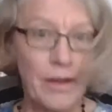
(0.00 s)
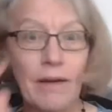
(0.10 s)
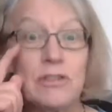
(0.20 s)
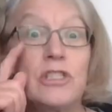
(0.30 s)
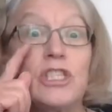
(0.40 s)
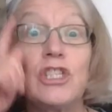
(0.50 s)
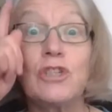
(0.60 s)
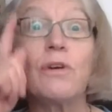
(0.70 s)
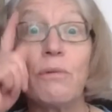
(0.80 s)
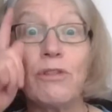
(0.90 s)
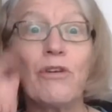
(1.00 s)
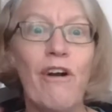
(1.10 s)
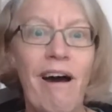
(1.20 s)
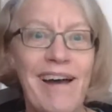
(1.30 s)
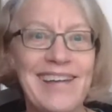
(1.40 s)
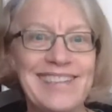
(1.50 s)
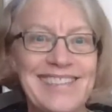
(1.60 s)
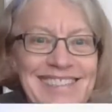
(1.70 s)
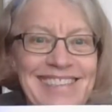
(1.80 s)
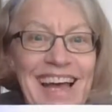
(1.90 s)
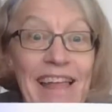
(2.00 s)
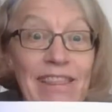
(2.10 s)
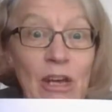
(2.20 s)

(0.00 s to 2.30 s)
have to just do it with your eyes at the